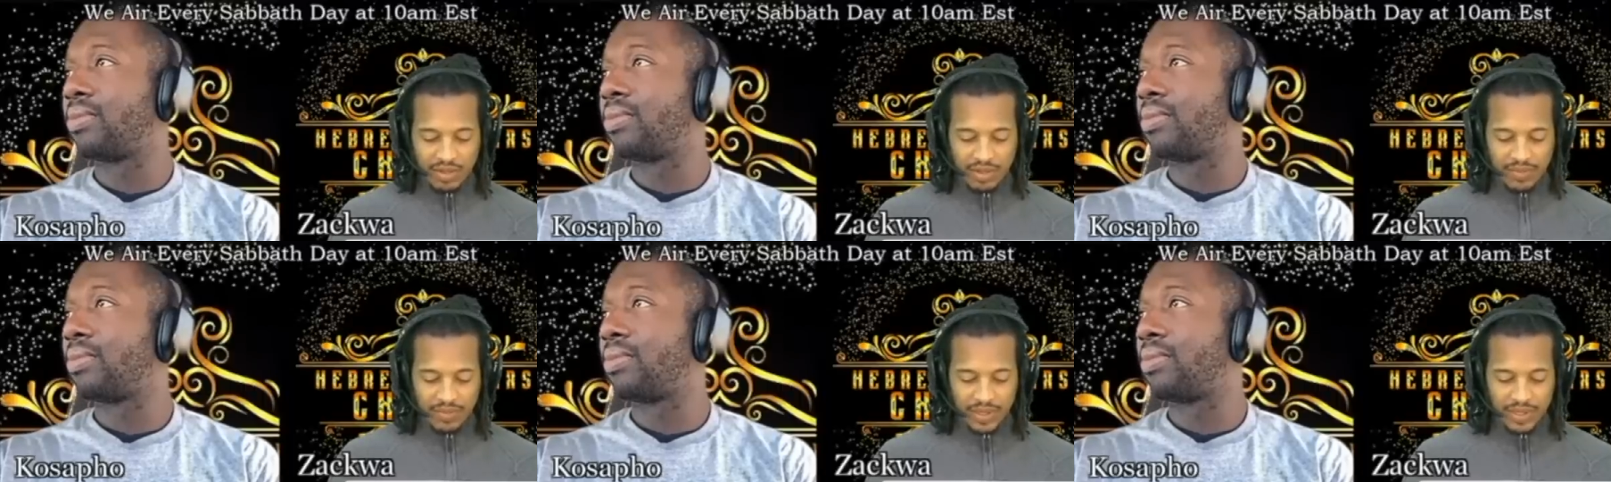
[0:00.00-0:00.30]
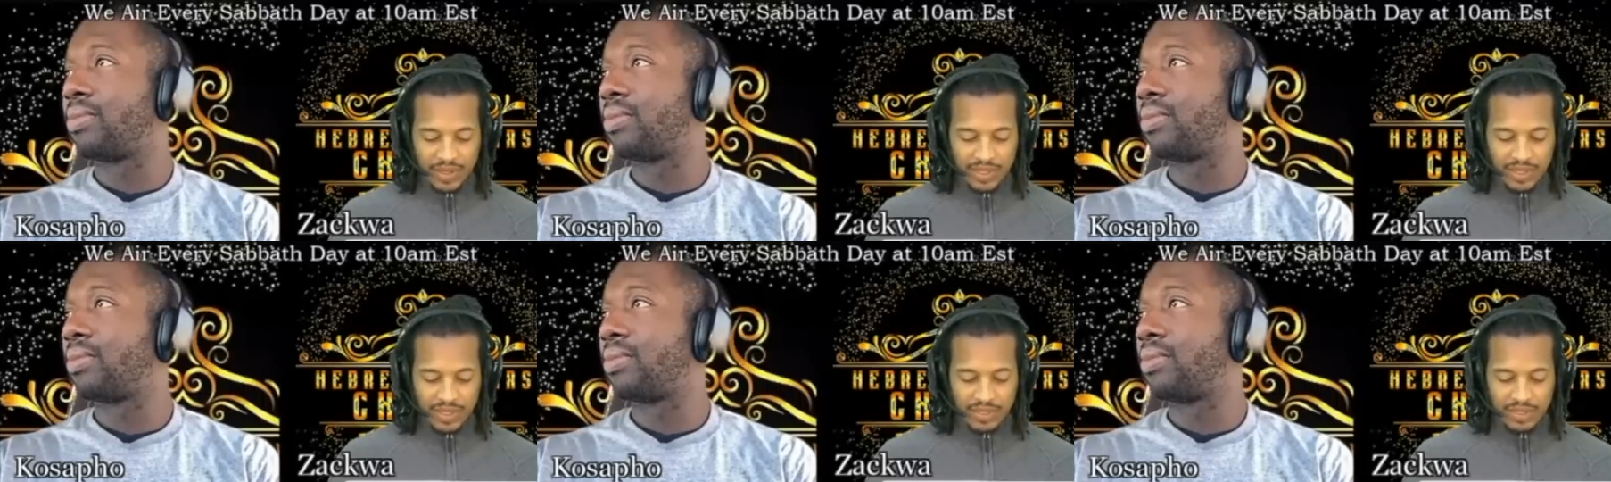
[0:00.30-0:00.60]
Speaker 1: and
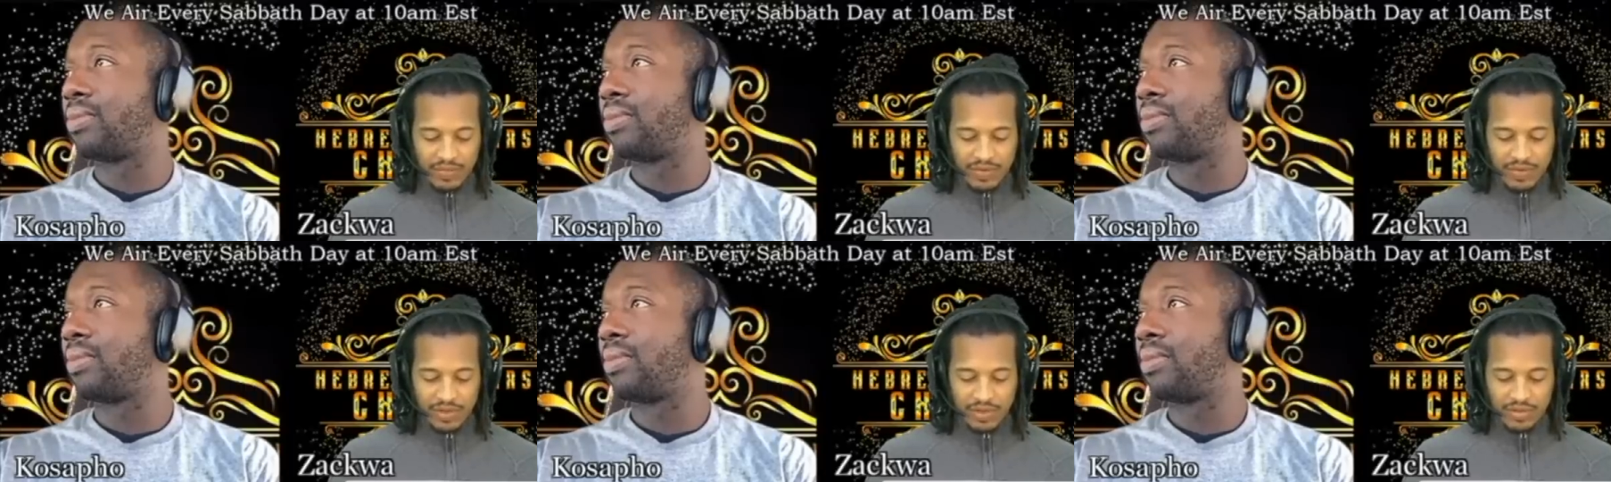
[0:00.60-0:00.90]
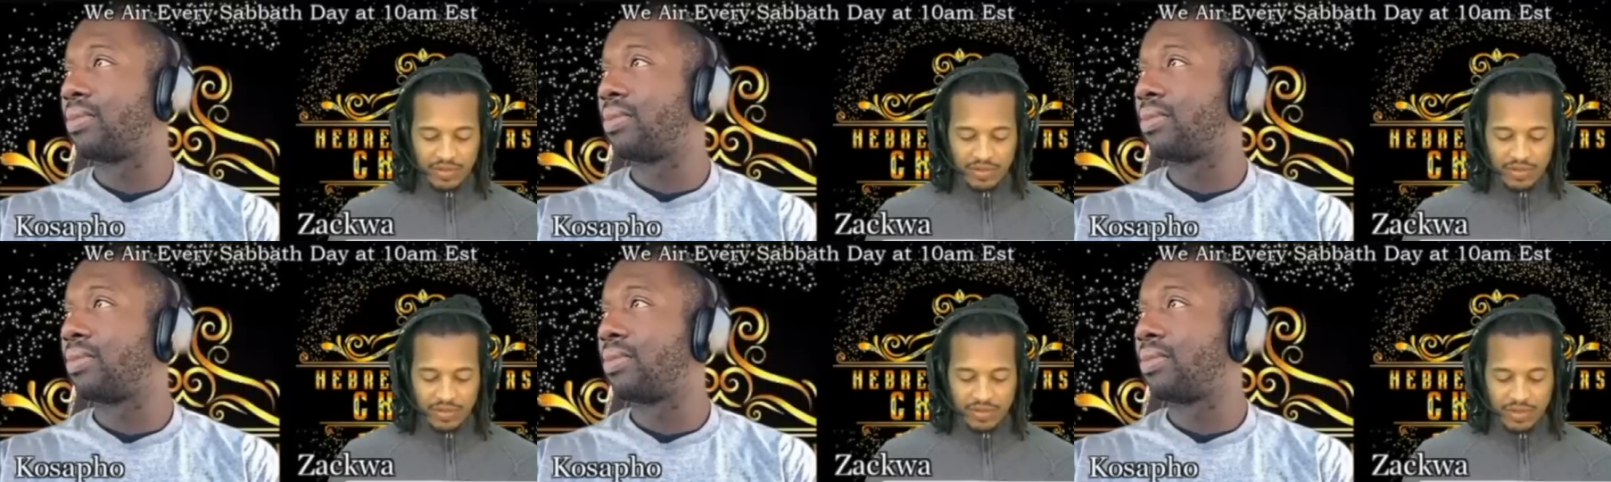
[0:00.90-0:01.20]
all the
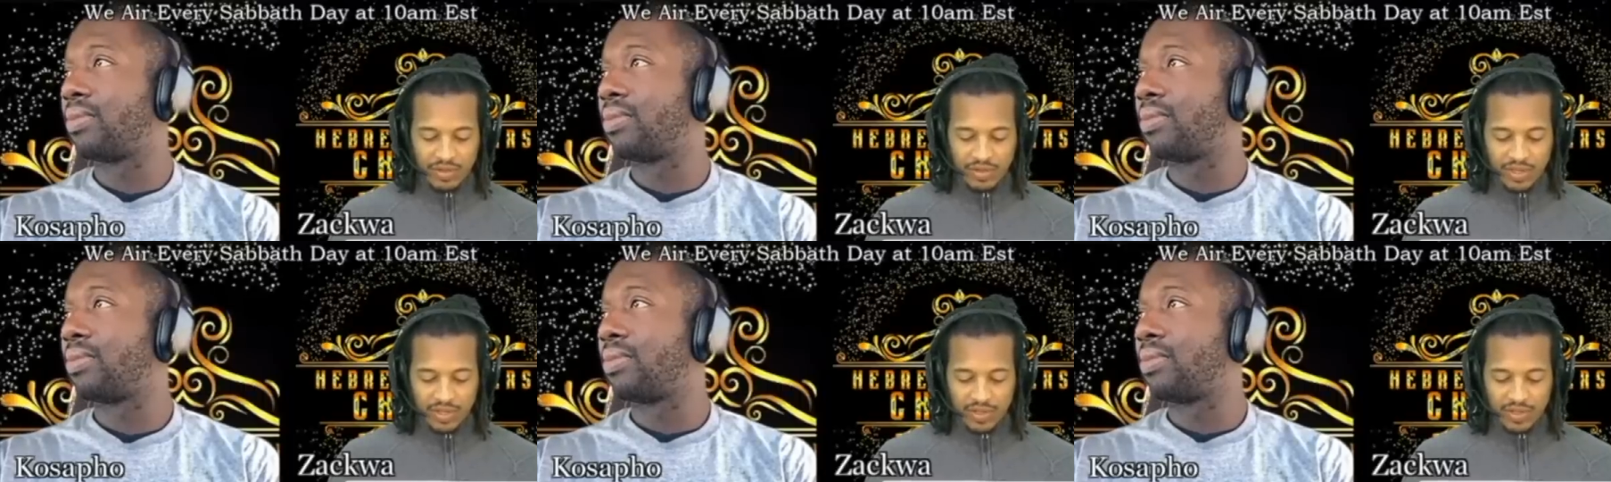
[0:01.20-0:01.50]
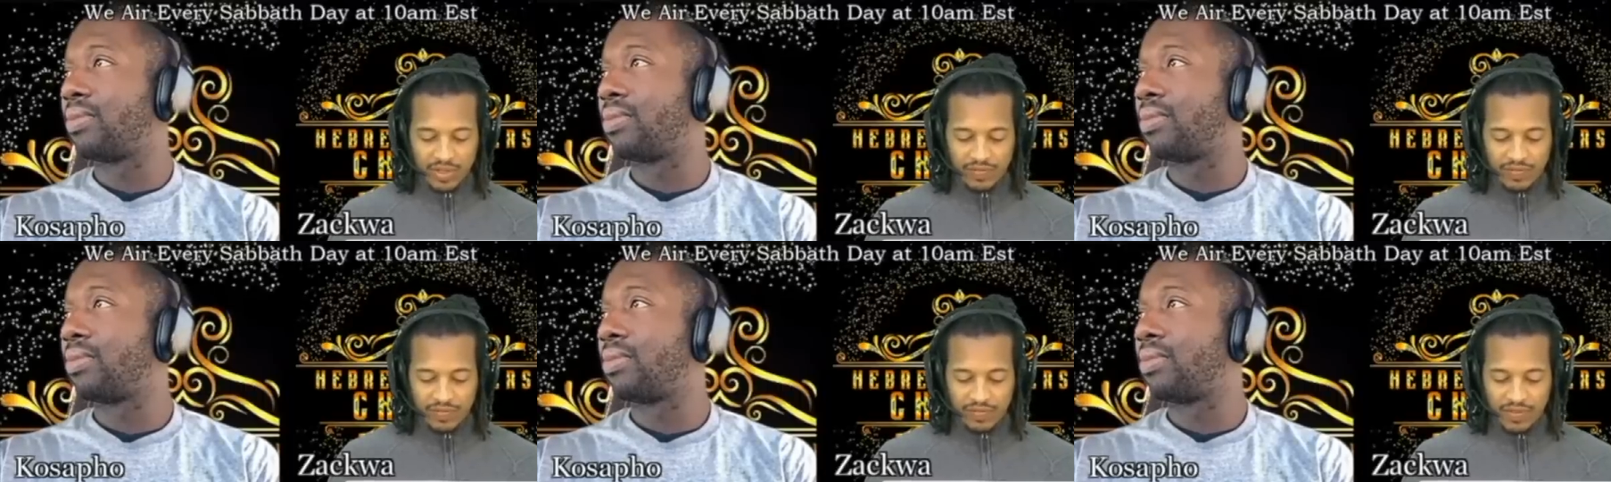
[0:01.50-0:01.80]
places of her
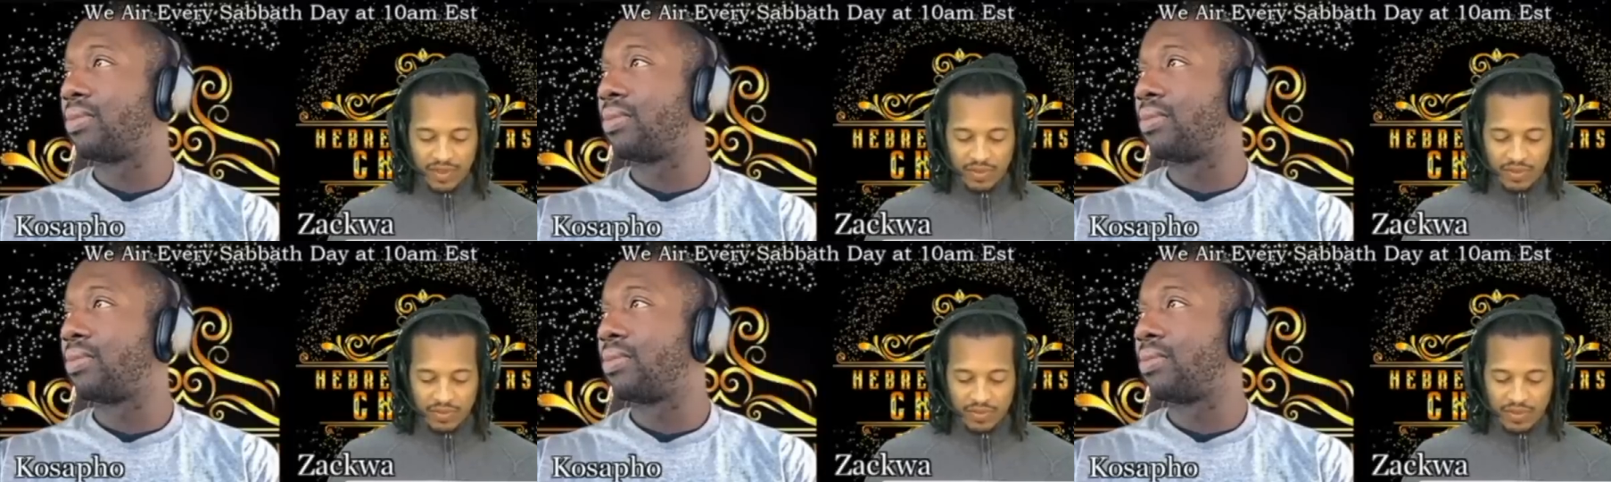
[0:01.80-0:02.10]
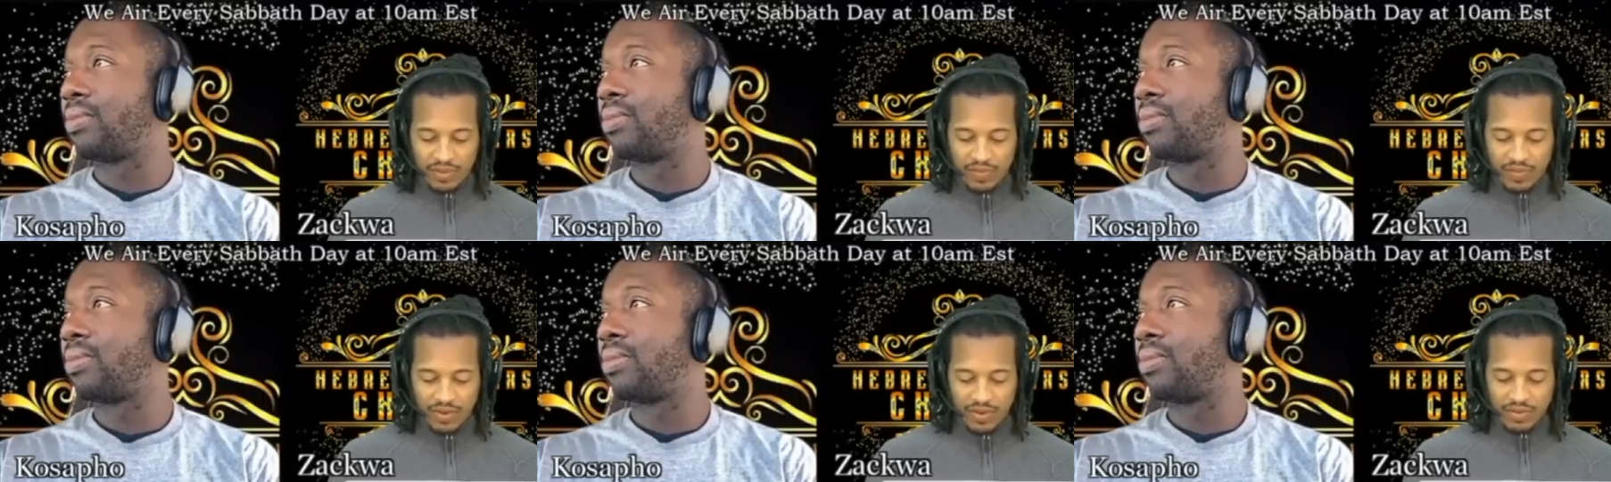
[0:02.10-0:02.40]
joy she
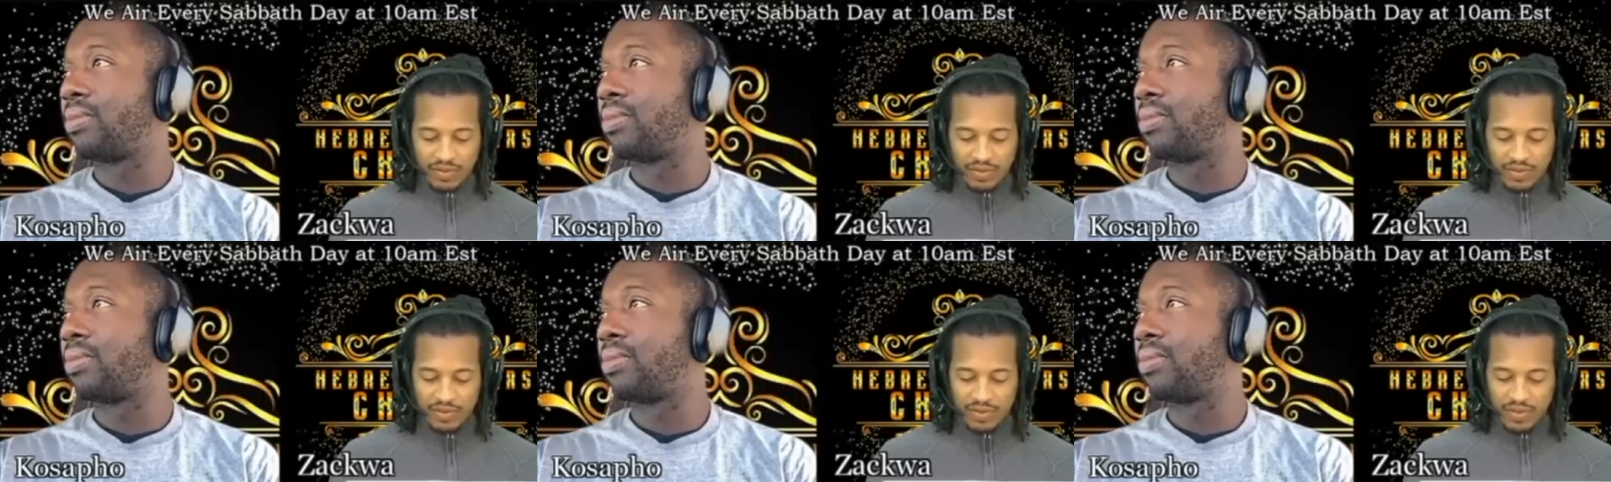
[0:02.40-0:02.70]
filled with